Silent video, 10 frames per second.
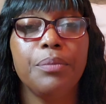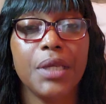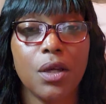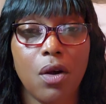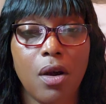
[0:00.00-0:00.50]

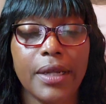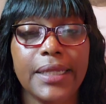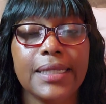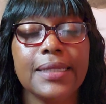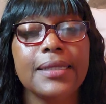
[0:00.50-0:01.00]
be
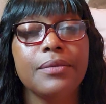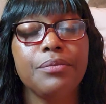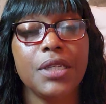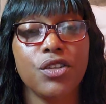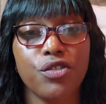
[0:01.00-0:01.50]
honest,
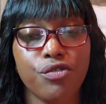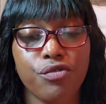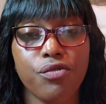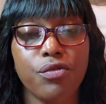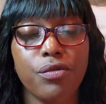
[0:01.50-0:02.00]
be true,